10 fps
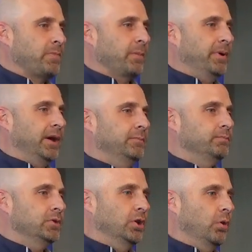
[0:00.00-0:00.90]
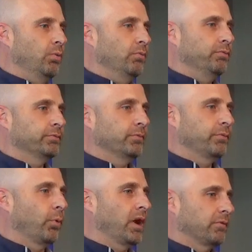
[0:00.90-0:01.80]
but, you know,
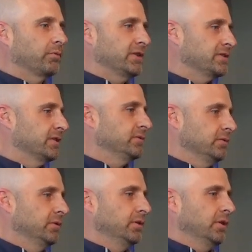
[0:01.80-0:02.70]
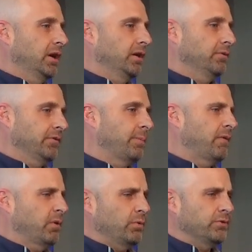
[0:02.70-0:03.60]
for whatever reason, some
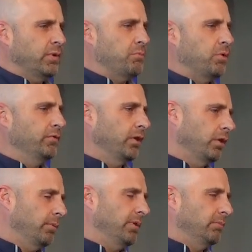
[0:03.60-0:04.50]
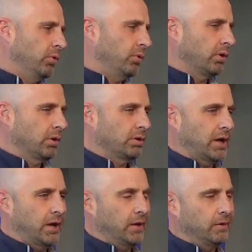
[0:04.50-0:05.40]
of it was we moved a little bit more,
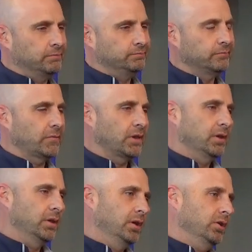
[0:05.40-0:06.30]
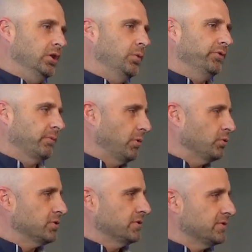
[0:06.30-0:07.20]
you know, with some
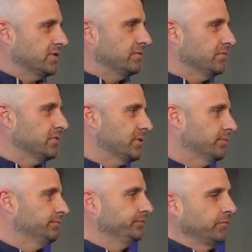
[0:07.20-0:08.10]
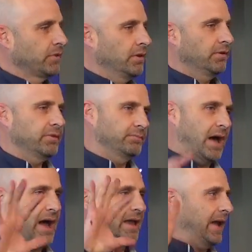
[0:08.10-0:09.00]
motions and some
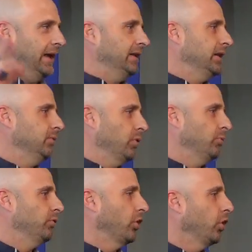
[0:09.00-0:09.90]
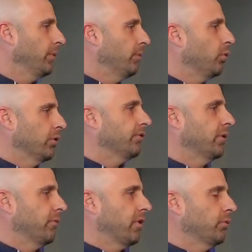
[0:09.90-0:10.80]
eye candy. We moved a little bit more in
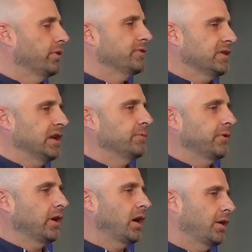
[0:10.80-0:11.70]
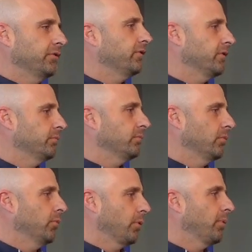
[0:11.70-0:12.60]
some of our run schemes, and it caused us some
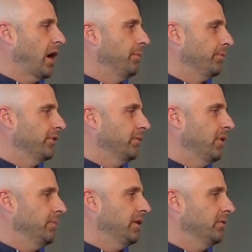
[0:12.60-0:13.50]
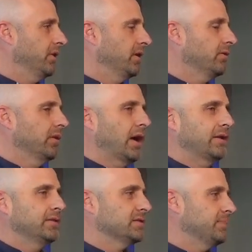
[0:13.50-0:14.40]
more problems than I
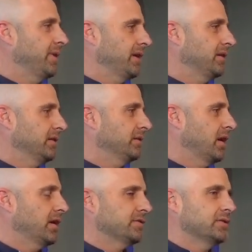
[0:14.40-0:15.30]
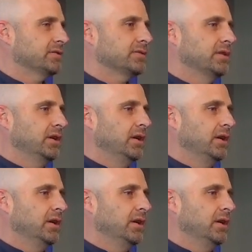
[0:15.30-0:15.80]
anticipated it causing us.